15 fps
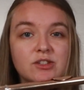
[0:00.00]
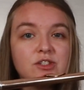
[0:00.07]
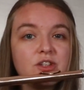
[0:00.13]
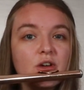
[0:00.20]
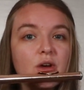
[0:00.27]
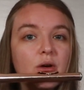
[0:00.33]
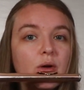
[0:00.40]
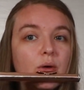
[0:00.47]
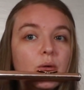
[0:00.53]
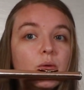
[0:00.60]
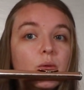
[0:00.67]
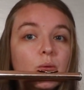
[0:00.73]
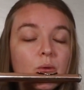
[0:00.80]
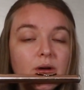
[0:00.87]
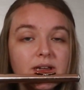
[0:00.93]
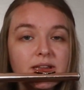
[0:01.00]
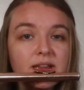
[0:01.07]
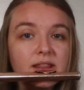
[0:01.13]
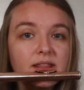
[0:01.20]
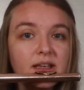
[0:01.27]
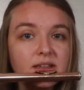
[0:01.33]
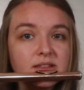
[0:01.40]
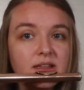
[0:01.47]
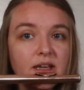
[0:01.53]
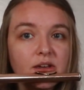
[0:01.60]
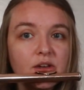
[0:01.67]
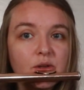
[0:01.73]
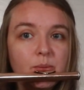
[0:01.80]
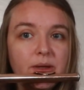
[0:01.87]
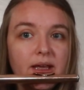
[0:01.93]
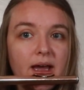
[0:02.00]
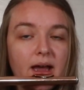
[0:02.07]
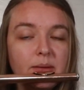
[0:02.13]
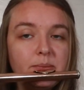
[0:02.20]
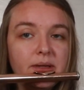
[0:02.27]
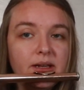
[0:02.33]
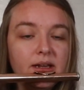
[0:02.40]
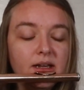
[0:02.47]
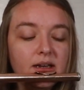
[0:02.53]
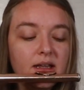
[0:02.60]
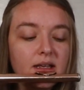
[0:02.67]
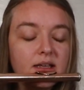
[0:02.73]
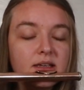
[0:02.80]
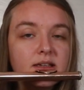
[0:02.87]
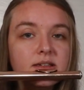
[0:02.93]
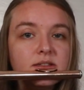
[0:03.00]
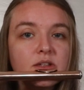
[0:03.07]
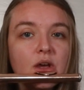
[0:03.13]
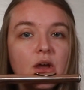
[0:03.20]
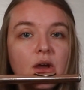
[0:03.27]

So one of the things that could be happening is